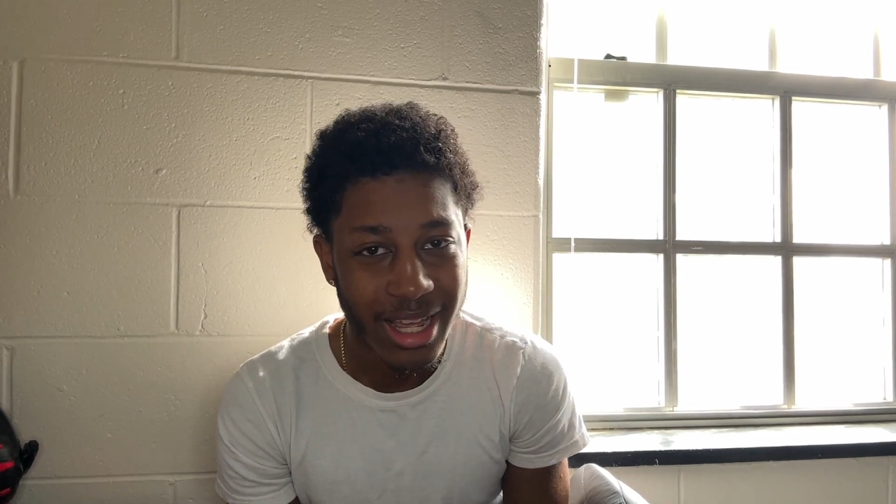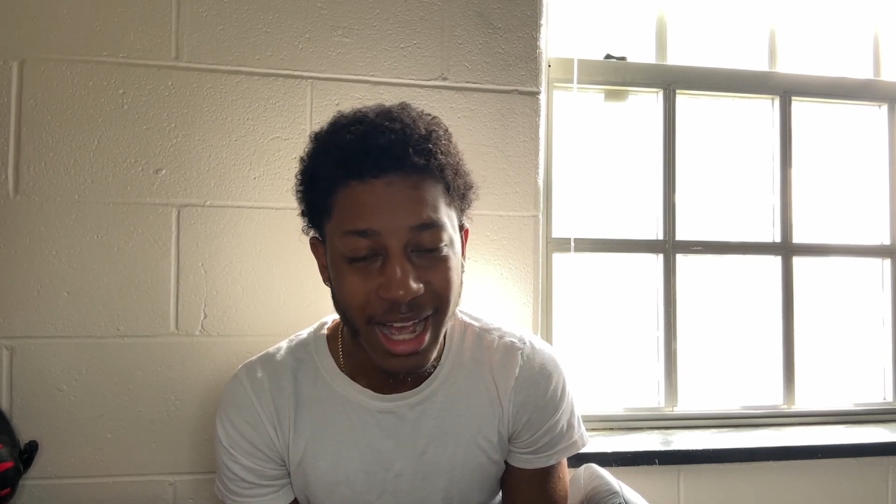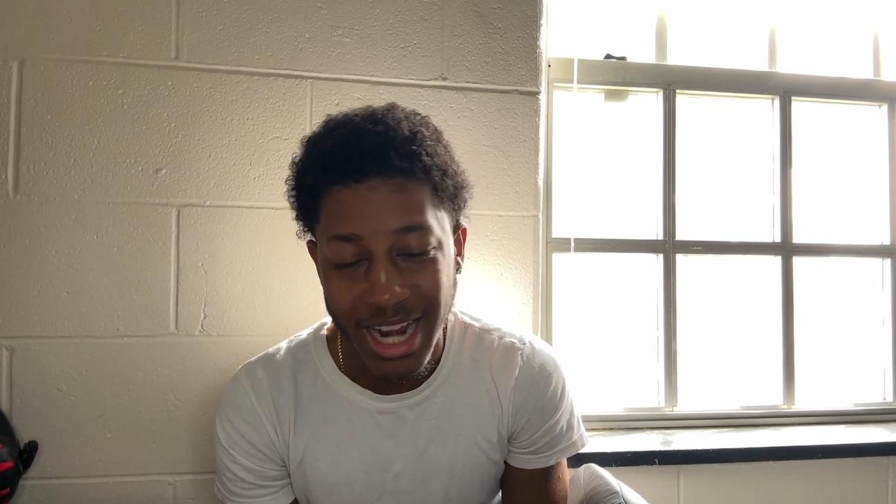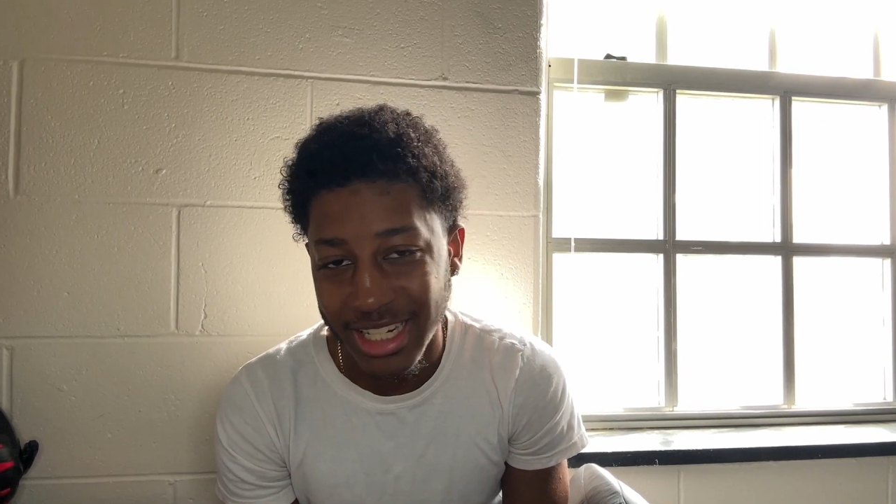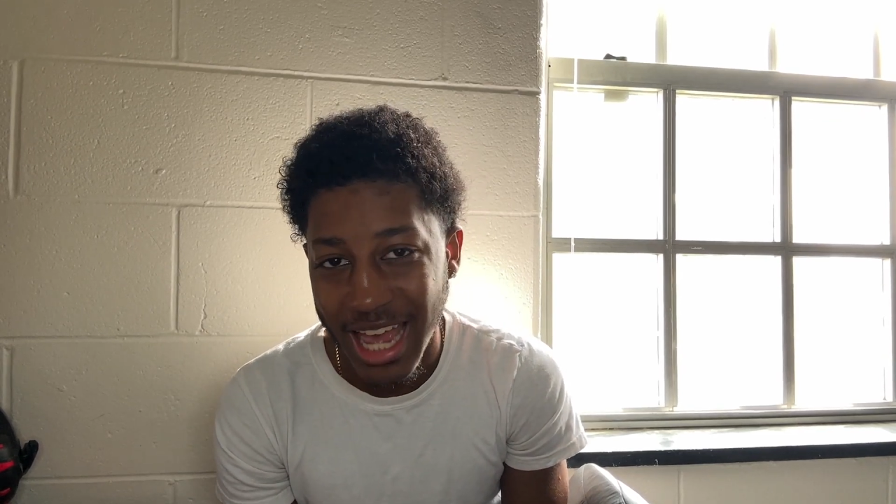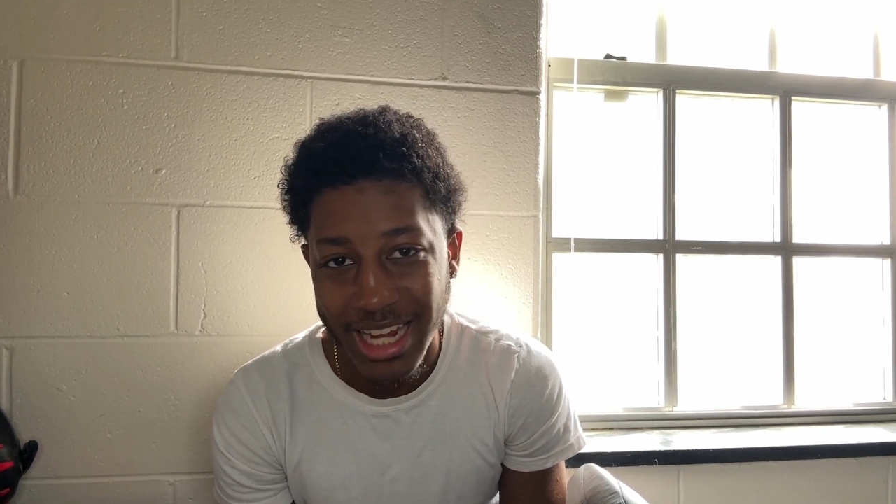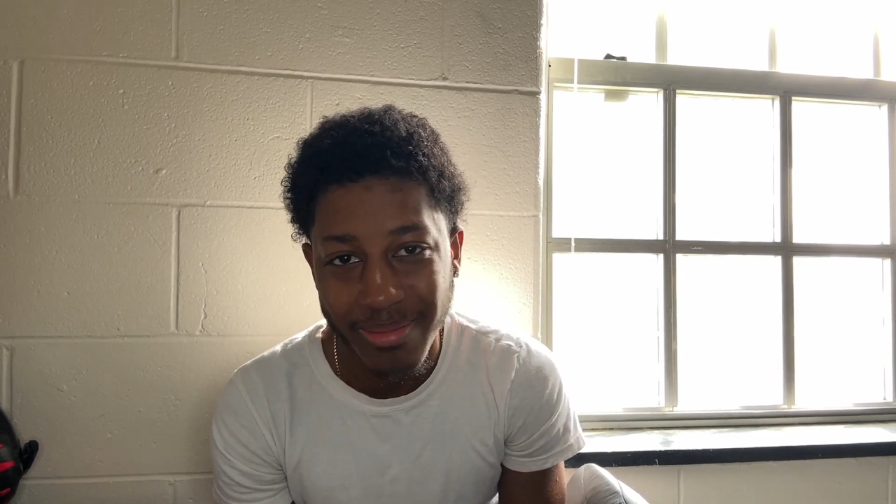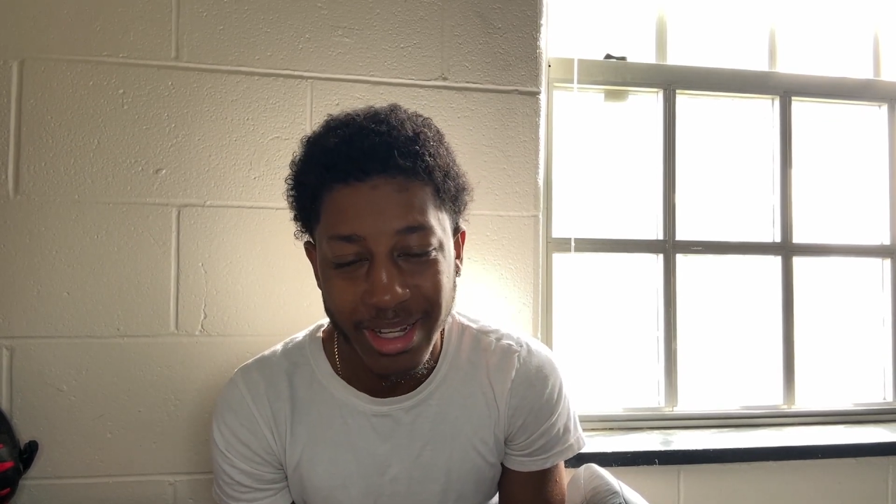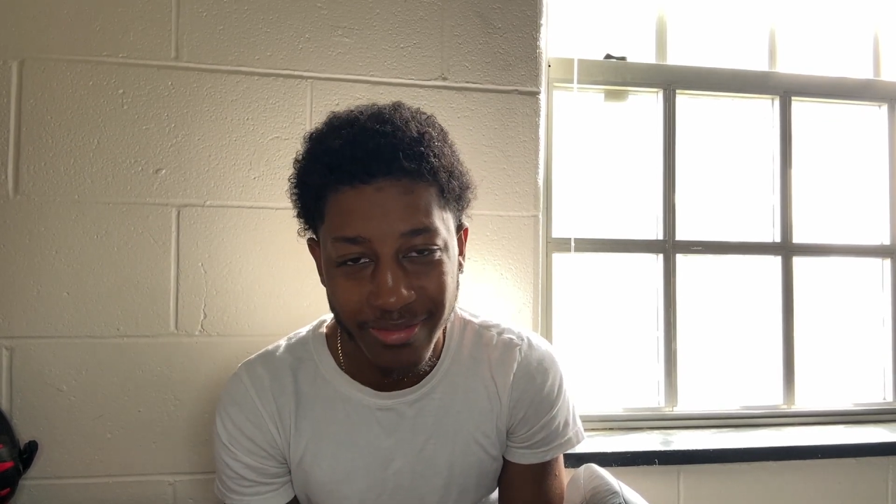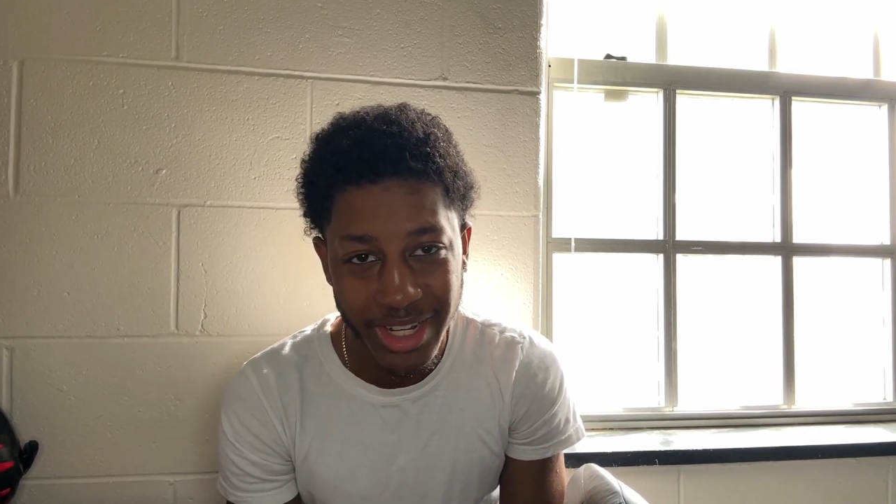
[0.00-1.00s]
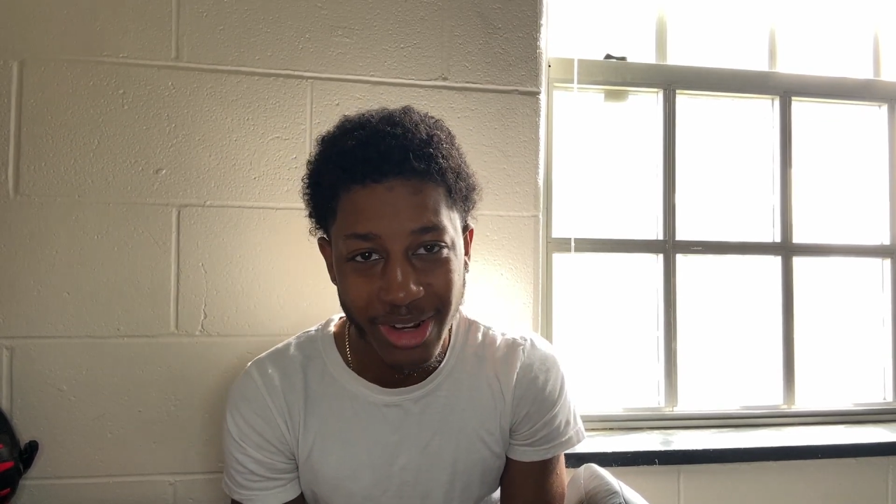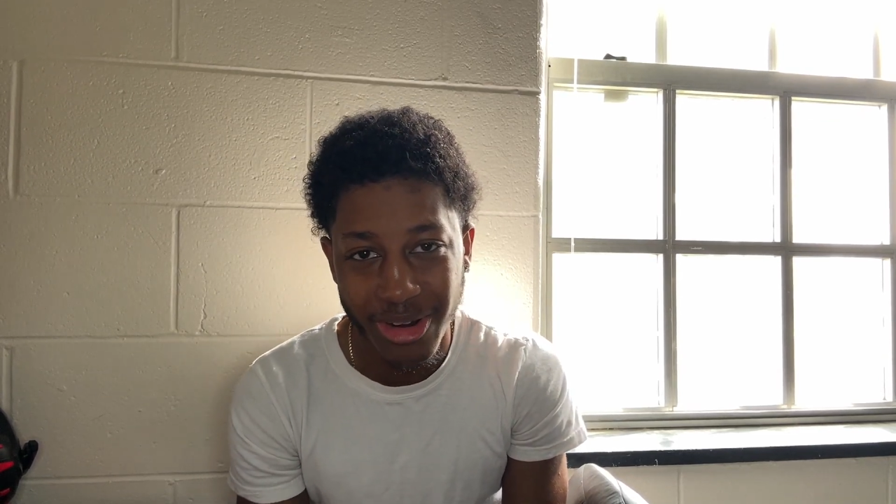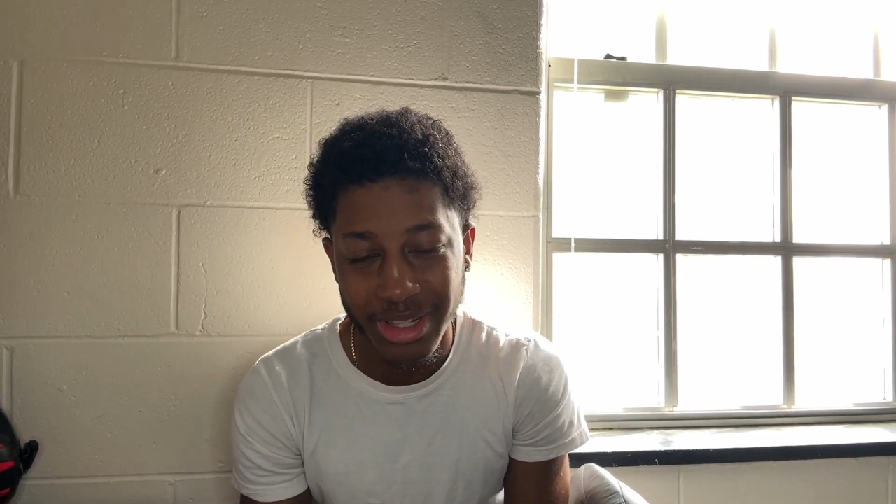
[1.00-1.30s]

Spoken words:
I just had to make a video on